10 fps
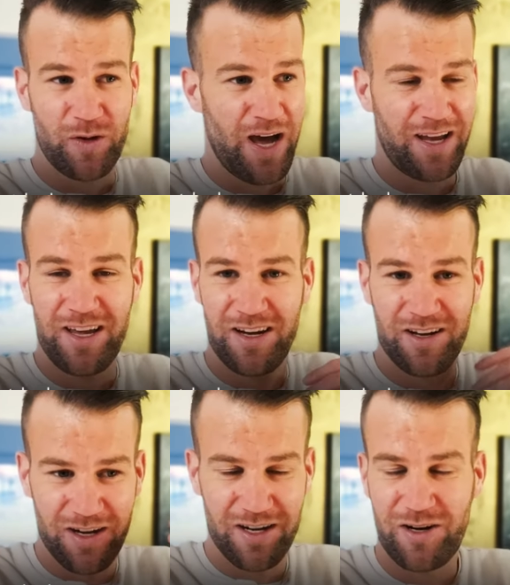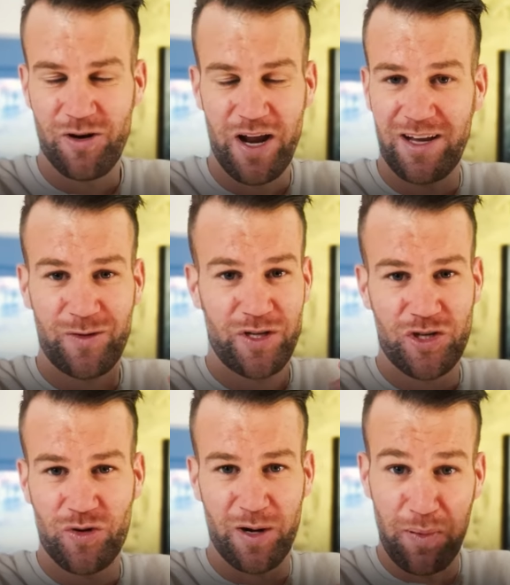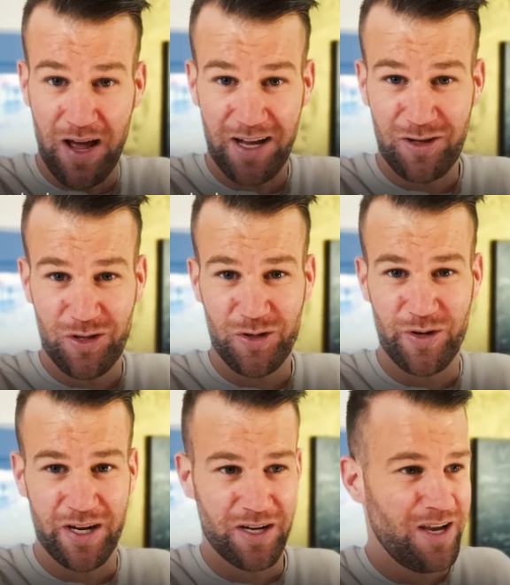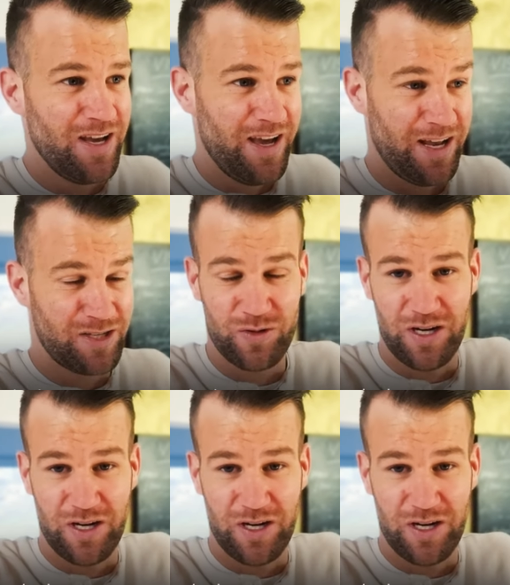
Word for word: I can uh, connect with you, reply to you and answer